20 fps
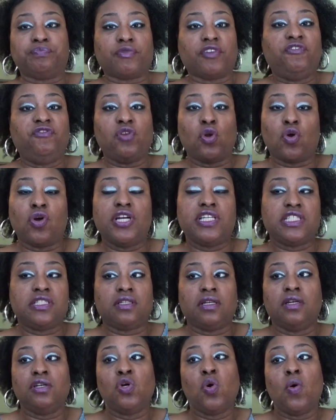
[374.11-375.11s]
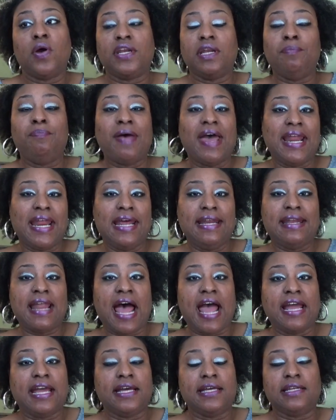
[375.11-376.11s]
Florence going to bed at
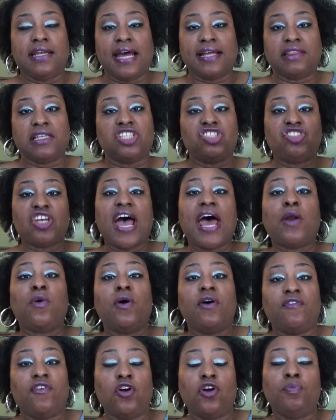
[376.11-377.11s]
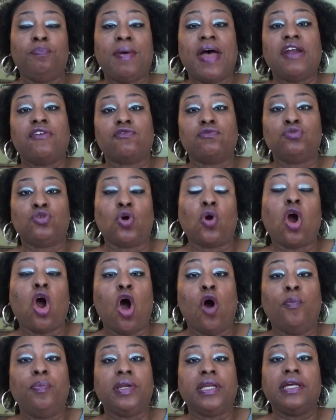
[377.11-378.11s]
night and like the shadow of her bedroom door
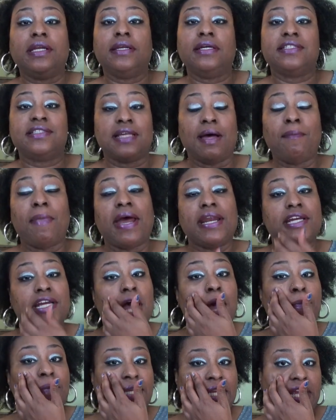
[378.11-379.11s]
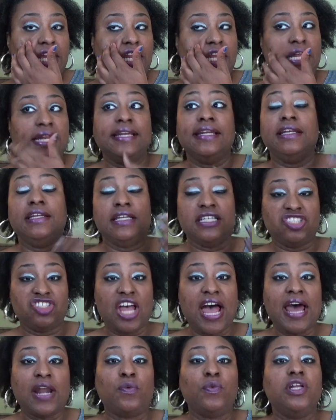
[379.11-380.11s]
opening and somebody coming in. And then the
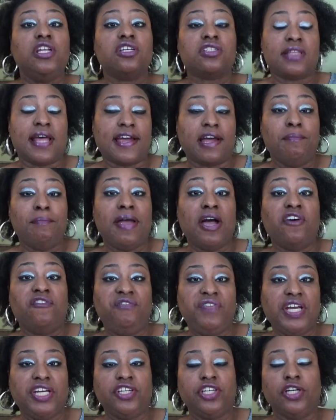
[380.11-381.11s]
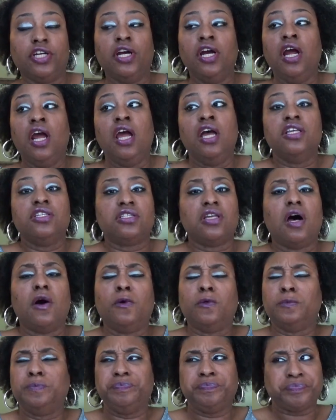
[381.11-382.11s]
shadow, it looks like a male figure.
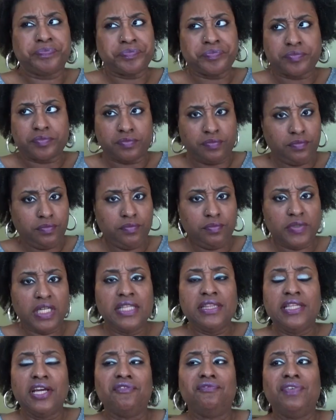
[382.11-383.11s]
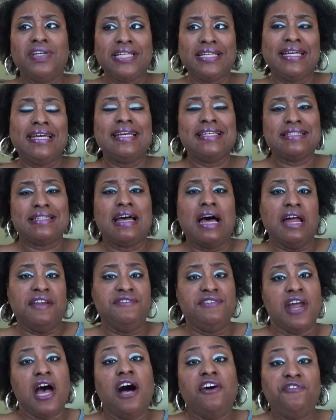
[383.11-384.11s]
So there really isn't
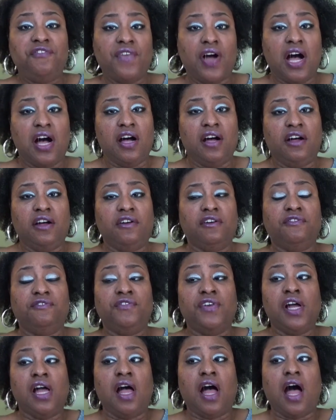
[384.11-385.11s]
enough of